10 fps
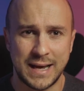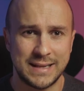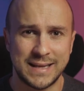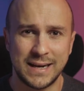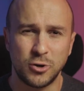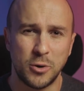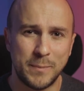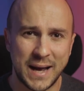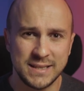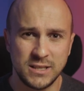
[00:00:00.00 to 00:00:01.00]
and then
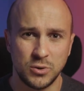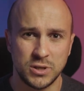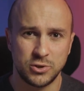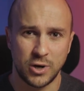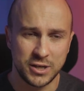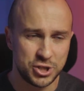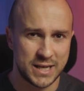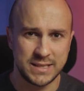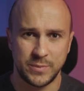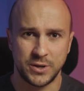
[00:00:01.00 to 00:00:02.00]
commands to instruct
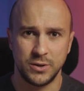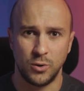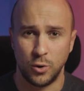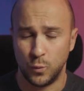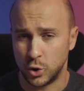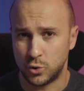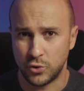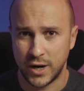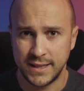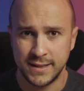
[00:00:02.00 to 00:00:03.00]
Jasper on what to
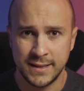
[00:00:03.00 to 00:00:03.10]
write.